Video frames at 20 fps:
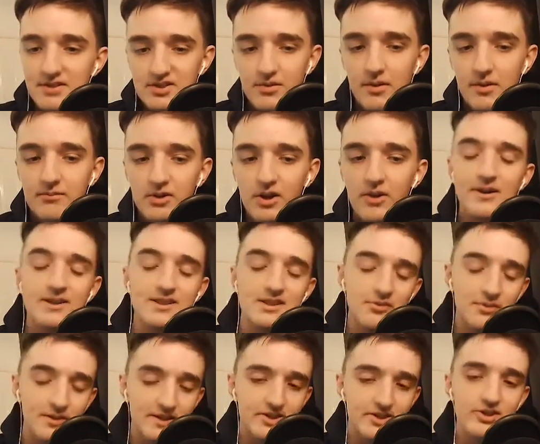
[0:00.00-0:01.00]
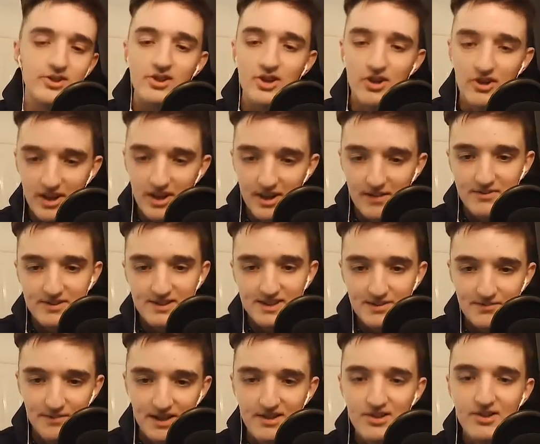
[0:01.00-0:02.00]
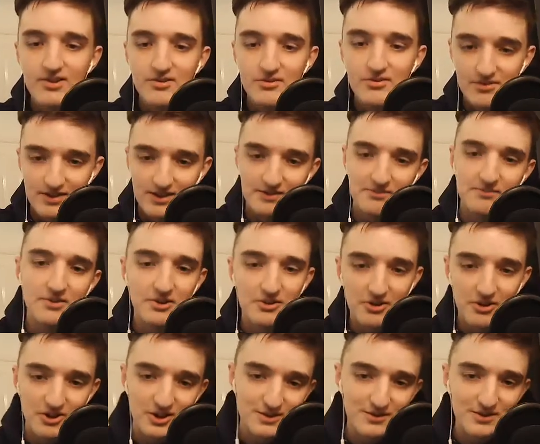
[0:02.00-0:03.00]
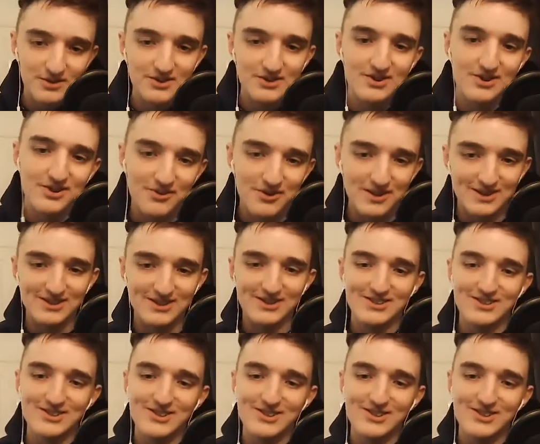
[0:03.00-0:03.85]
So I'm going to ask a question. You got to name the teammate that you think corresponds to the question.